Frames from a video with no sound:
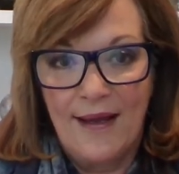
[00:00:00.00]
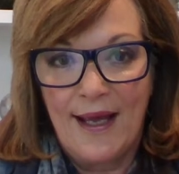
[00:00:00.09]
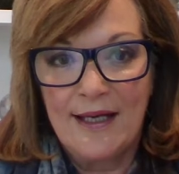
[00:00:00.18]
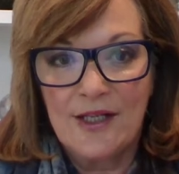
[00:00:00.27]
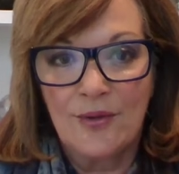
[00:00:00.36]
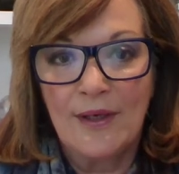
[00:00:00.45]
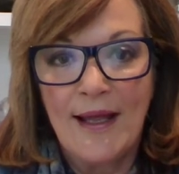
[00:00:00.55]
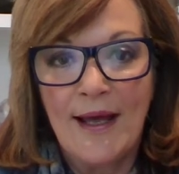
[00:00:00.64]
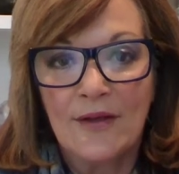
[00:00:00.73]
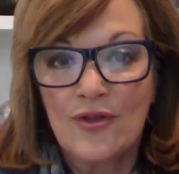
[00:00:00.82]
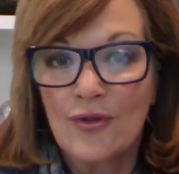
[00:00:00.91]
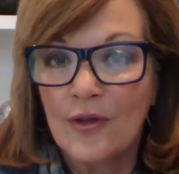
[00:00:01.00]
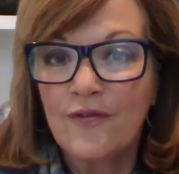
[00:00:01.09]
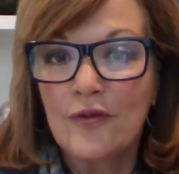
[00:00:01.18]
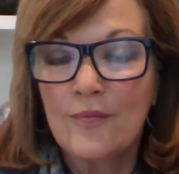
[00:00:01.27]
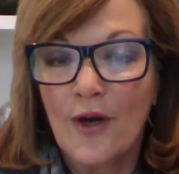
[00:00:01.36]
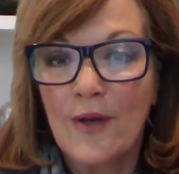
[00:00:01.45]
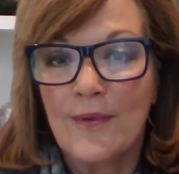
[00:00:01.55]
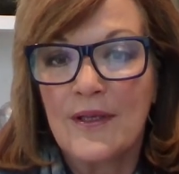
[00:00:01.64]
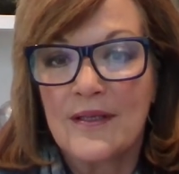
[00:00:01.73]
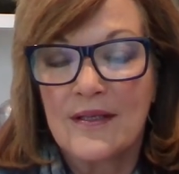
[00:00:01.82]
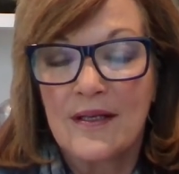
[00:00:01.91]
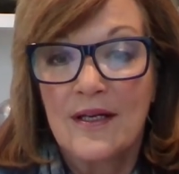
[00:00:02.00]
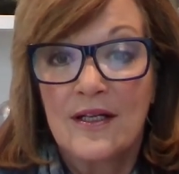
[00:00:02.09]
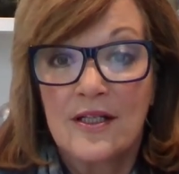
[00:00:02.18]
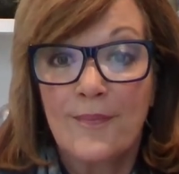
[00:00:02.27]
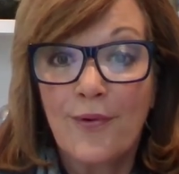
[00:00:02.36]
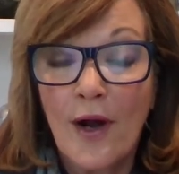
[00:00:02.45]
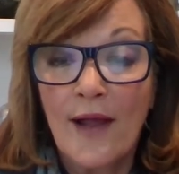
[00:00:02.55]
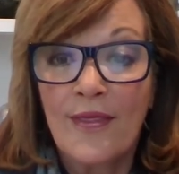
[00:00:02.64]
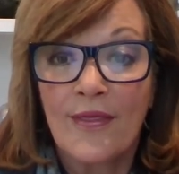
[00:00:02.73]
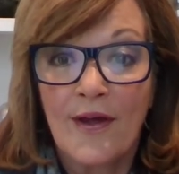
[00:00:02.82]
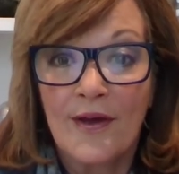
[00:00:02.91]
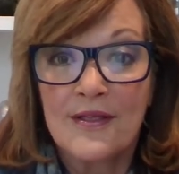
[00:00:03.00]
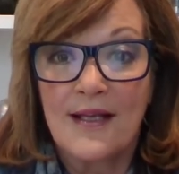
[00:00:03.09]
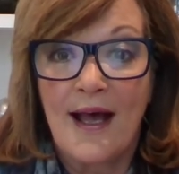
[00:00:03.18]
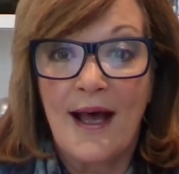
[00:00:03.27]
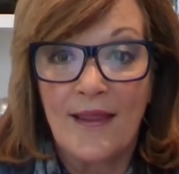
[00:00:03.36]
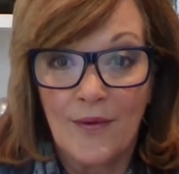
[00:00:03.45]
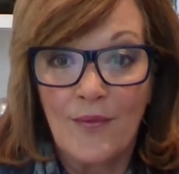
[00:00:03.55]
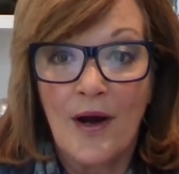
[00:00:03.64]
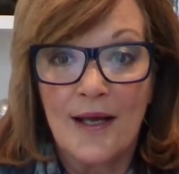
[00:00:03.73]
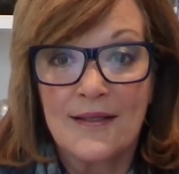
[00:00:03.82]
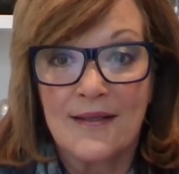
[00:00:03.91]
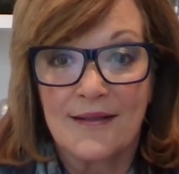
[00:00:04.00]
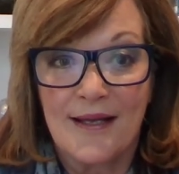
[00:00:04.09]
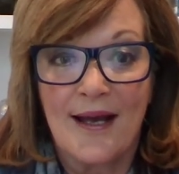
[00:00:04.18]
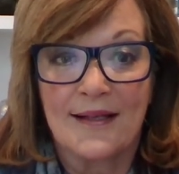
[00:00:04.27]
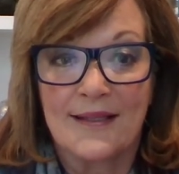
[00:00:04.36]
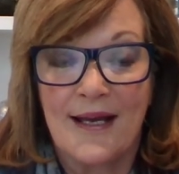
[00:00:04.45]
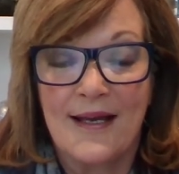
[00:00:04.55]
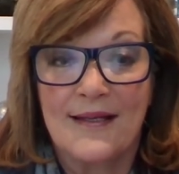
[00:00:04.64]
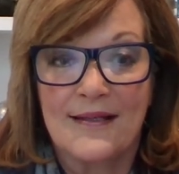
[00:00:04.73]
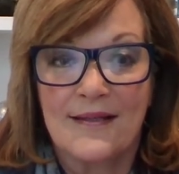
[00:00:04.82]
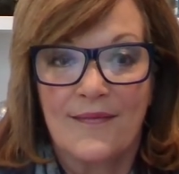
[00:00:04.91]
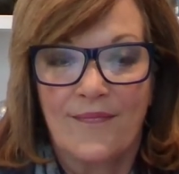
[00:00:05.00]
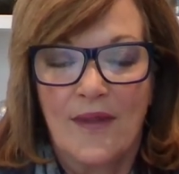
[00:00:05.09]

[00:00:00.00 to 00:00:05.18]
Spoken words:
and to allow joyful moments to brighten those otherwise dark days.